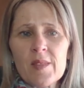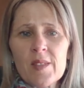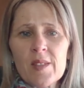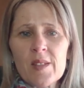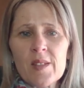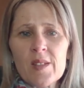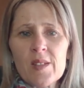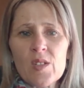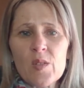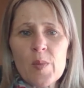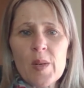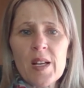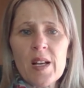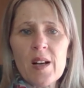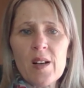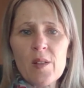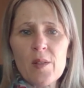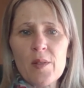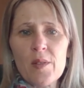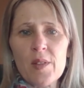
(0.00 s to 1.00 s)
to be
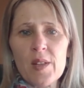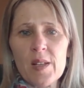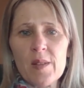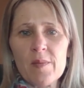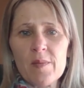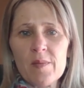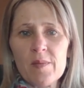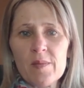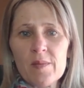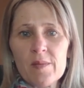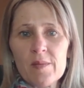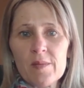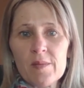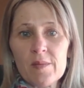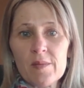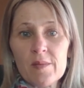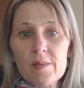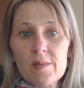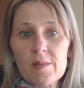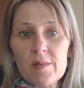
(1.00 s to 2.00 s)
healthy,
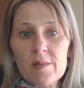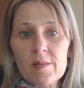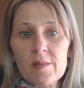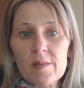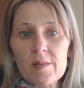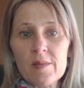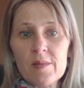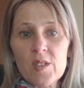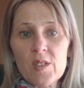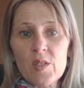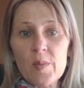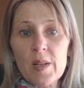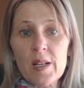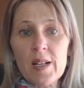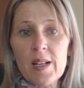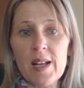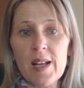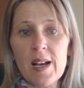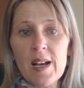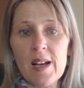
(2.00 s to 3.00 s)
to be
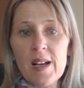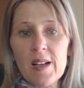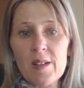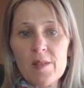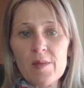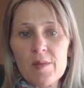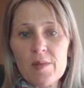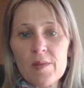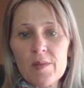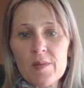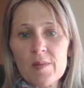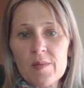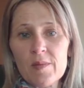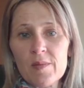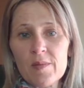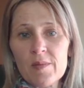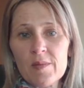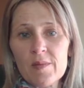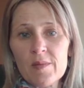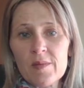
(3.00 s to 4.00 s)
alive,
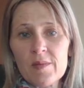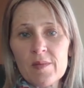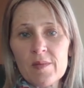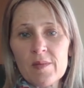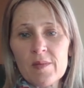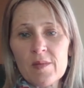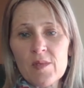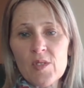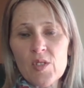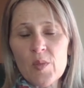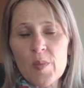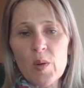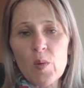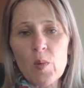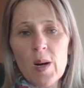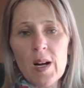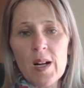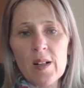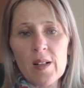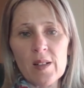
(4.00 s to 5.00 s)
to be
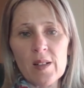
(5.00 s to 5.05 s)
well.